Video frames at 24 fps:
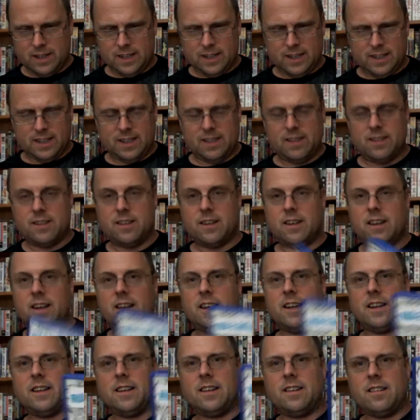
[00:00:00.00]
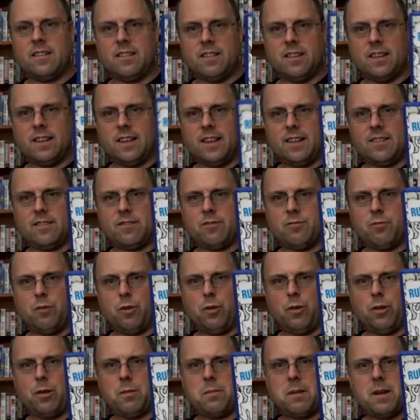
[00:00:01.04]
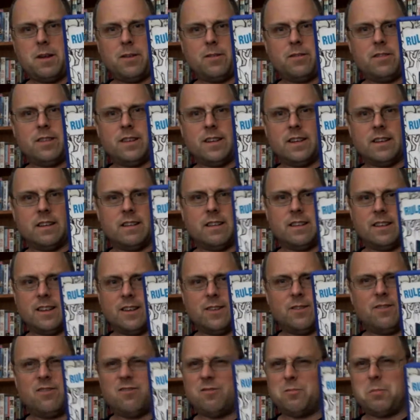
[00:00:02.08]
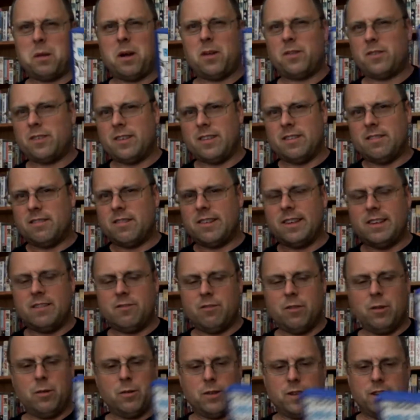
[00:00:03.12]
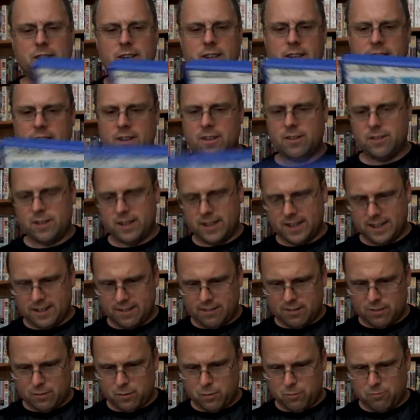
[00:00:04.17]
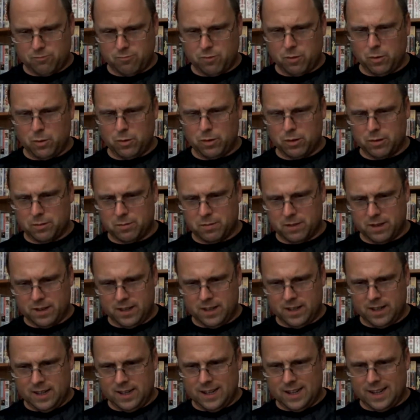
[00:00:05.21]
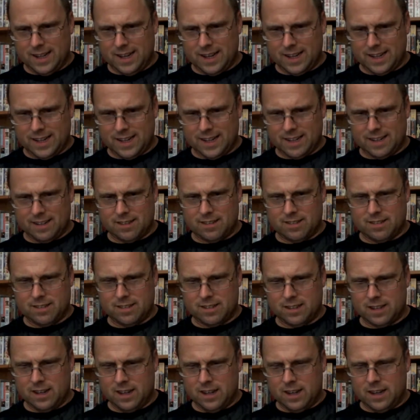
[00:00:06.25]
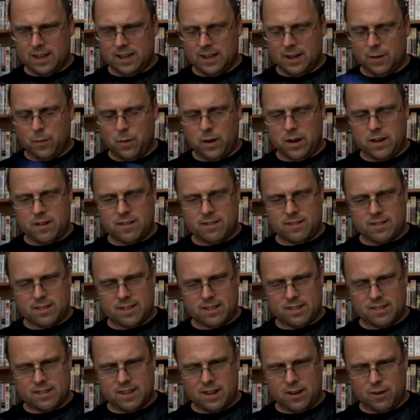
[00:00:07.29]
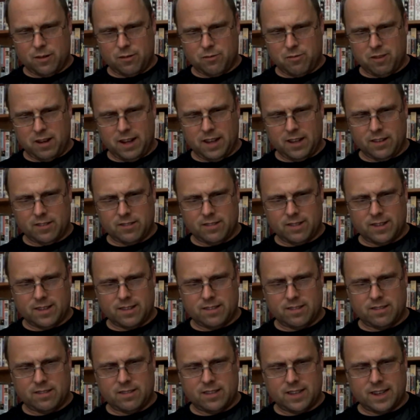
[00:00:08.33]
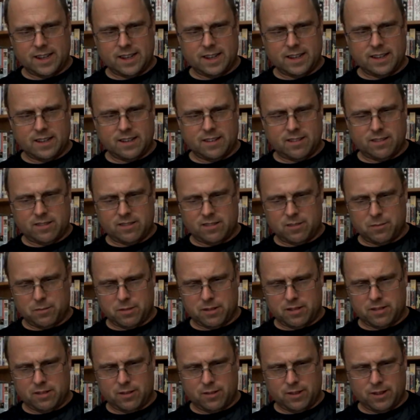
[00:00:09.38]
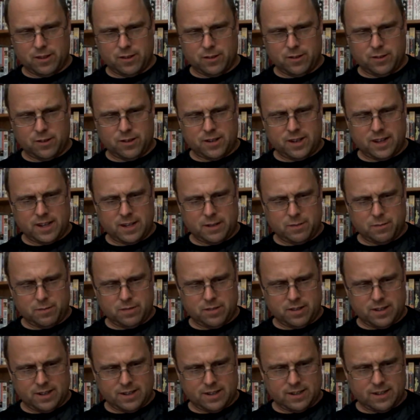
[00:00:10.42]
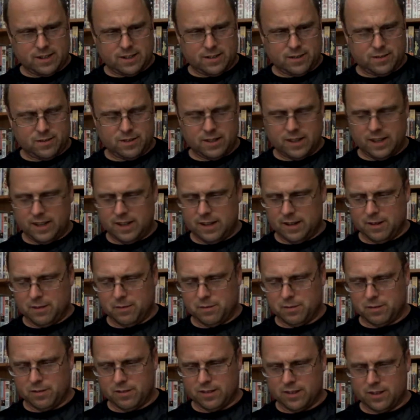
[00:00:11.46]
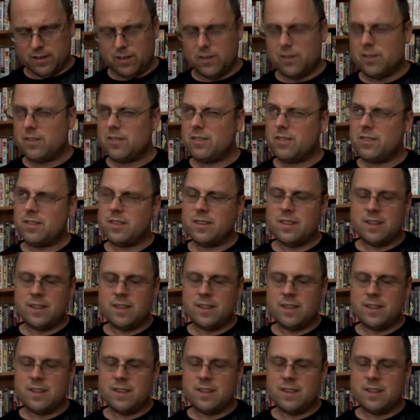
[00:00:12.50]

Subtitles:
And it lets you rule the mountain. You know, the mountains need ruling, and you're here to rule them, I guess. Now, whether it's as on rails as say that some of the Tony Hawk games, I don't know. Tony Hawk's.